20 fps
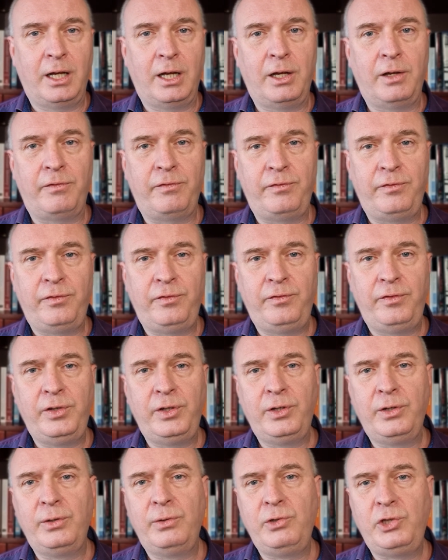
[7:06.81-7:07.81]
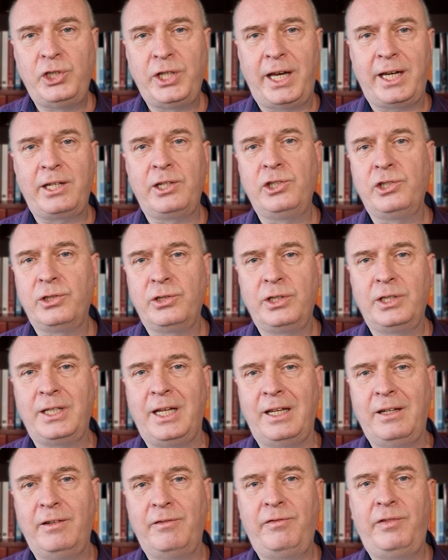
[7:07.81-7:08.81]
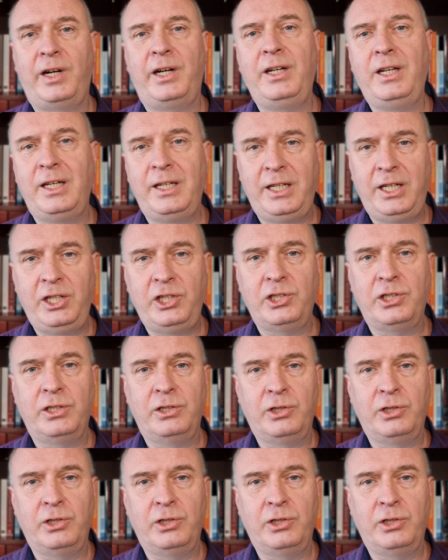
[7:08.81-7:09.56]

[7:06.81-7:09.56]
a few seconds on it at the very least,